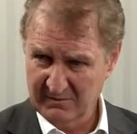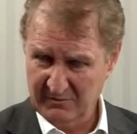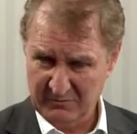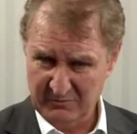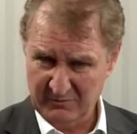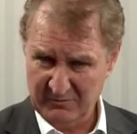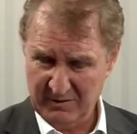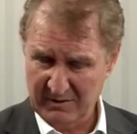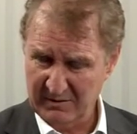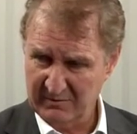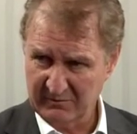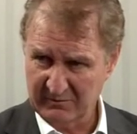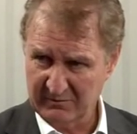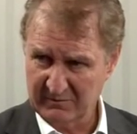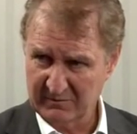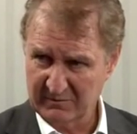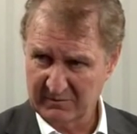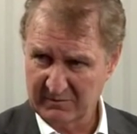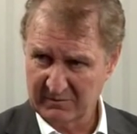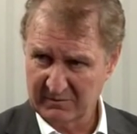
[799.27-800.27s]
Who
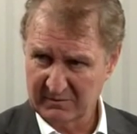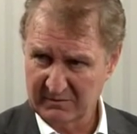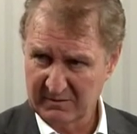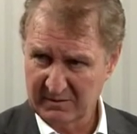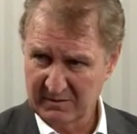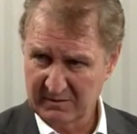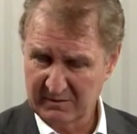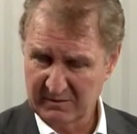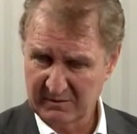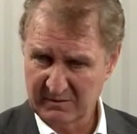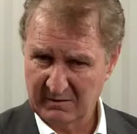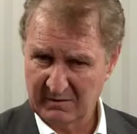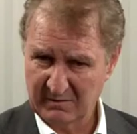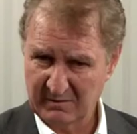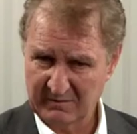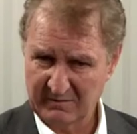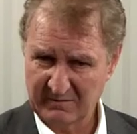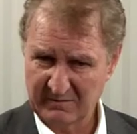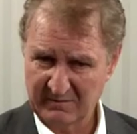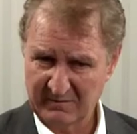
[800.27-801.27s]
knows?
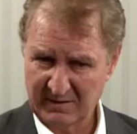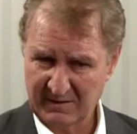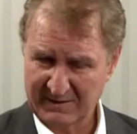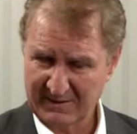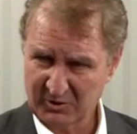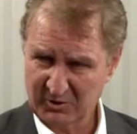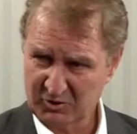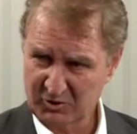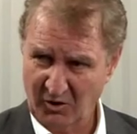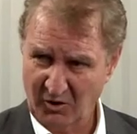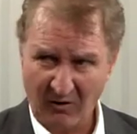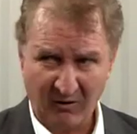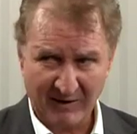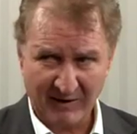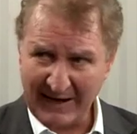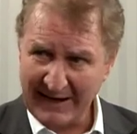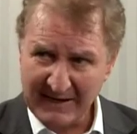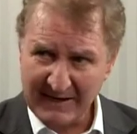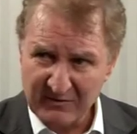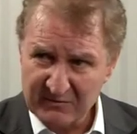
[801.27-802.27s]
This is like a
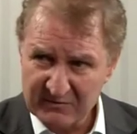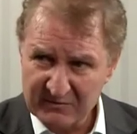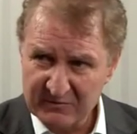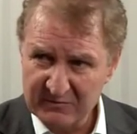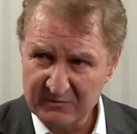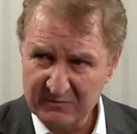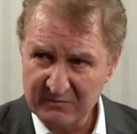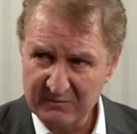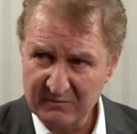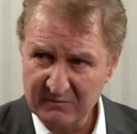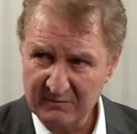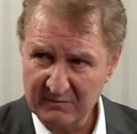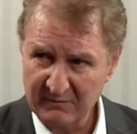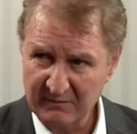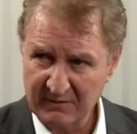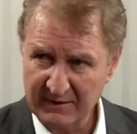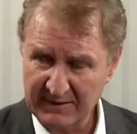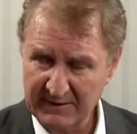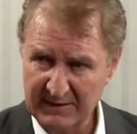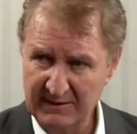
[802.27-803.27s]
dark age
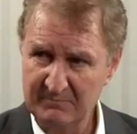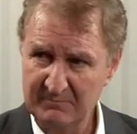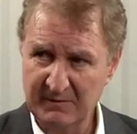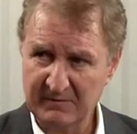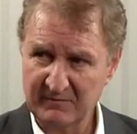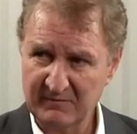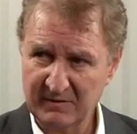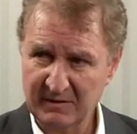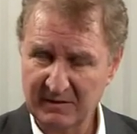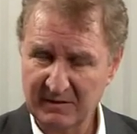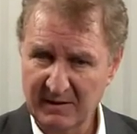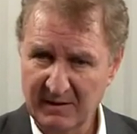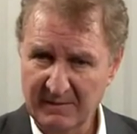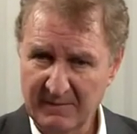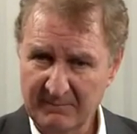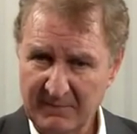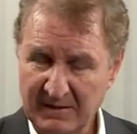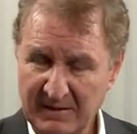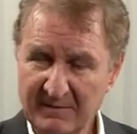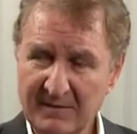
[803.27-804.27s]
that they keep us in
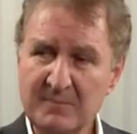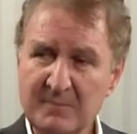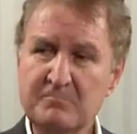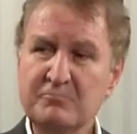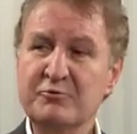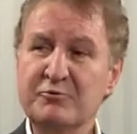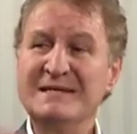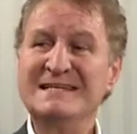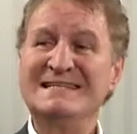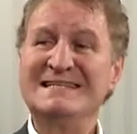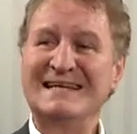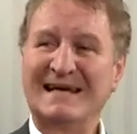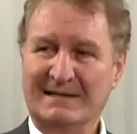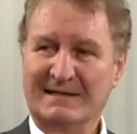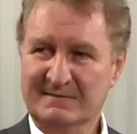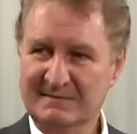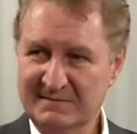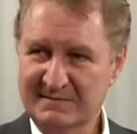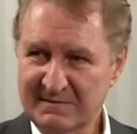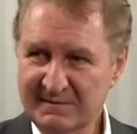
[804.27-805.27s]
under the
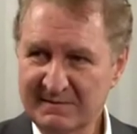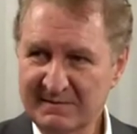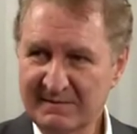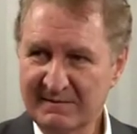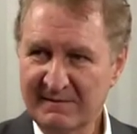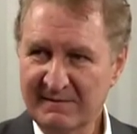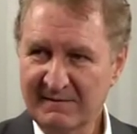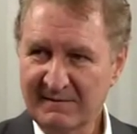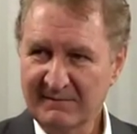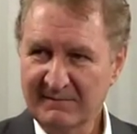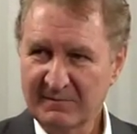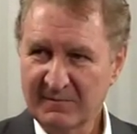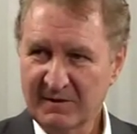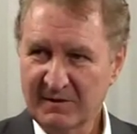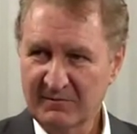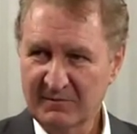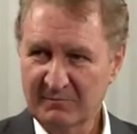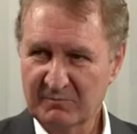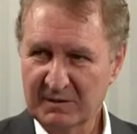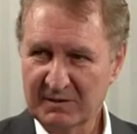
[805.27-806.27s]
pretext
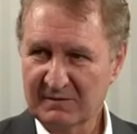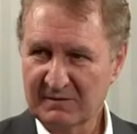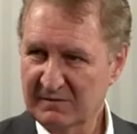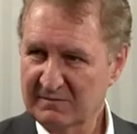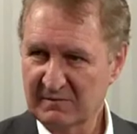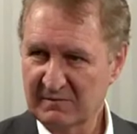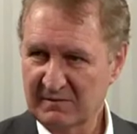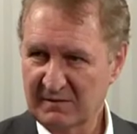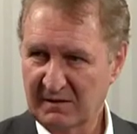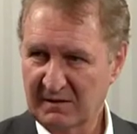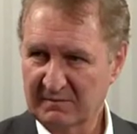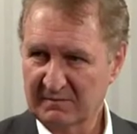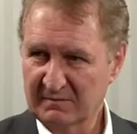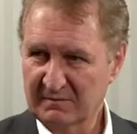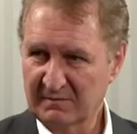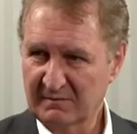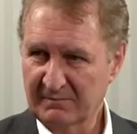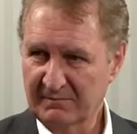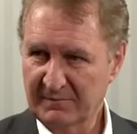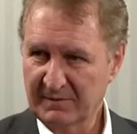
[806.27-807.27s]
of it being
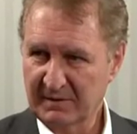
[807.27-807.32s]
digitized.